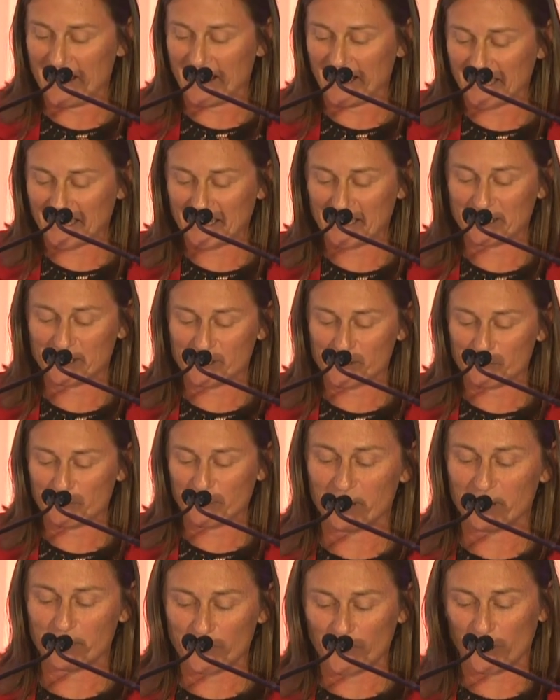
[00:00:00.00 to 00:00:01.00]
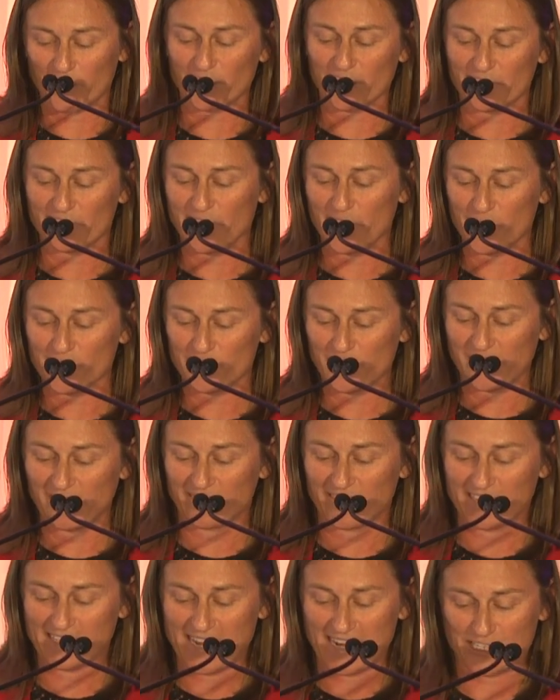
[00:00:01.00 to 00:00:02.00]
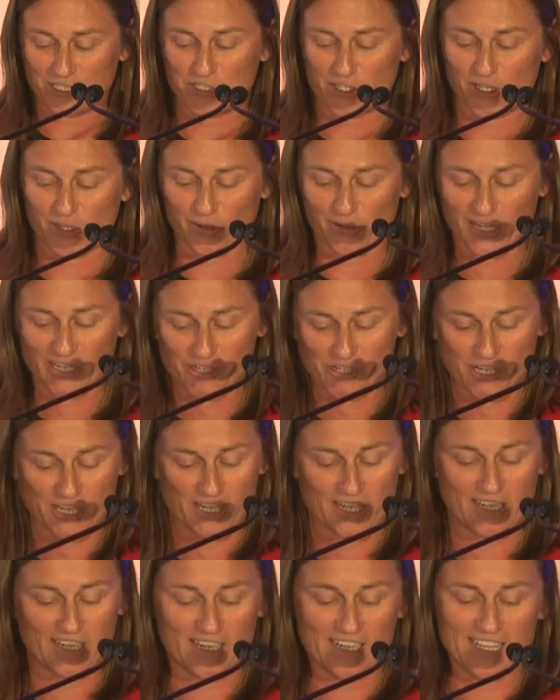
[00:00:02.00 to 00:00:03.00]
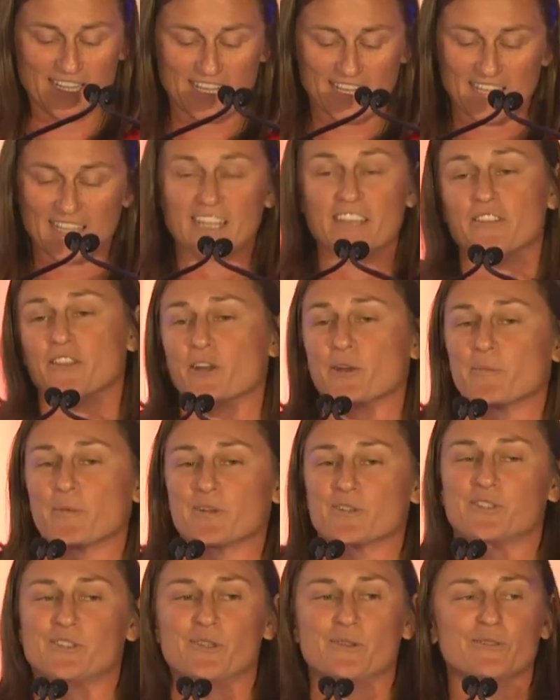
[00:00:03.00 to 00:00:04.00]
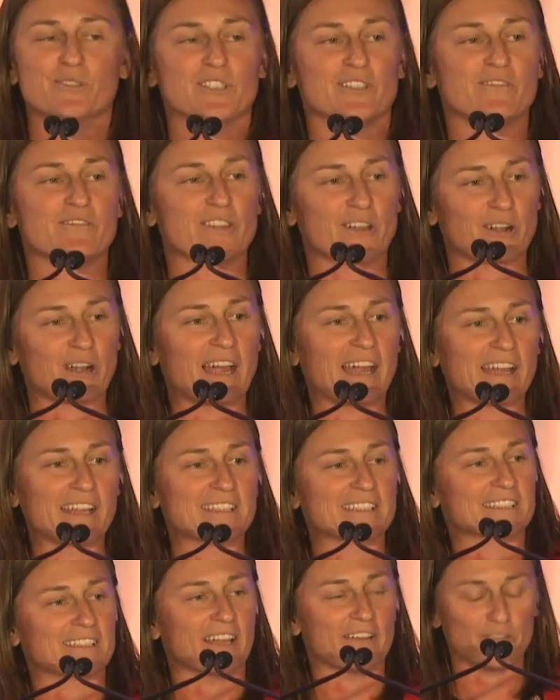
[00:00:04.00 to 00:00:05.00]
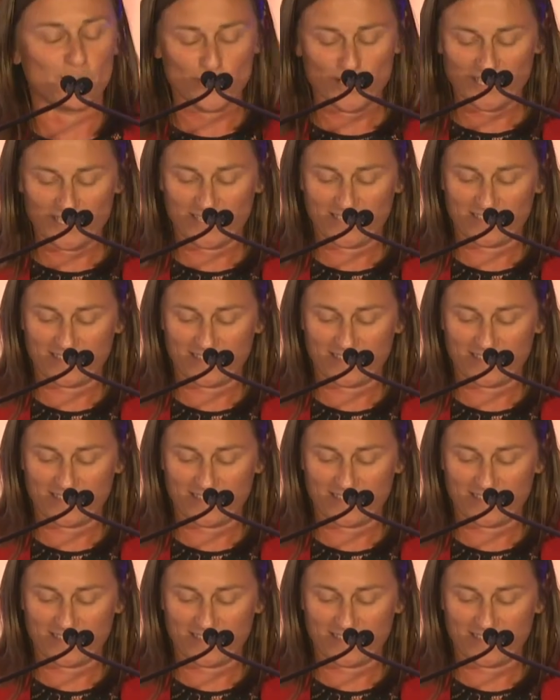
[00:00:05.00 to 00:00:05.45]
I get to a part of helping the next generation in their pursuit of their highest level.